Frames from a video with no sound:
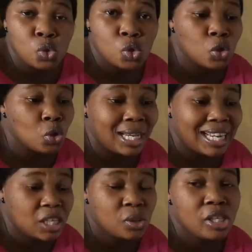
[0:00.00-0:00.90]
So you can
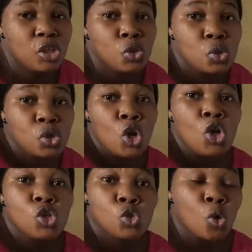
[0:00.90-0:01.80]
actually use
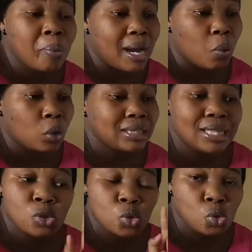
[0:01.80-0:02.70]
soap and
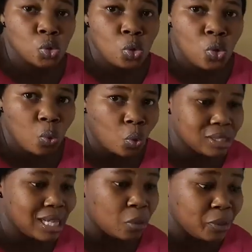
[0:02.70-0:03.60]
water to do
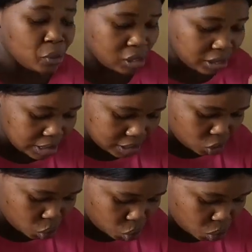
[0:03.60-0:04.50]
what I'll be using this
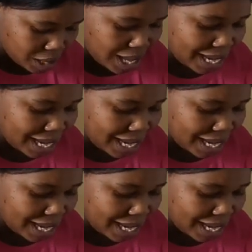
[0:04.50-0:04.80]
to do.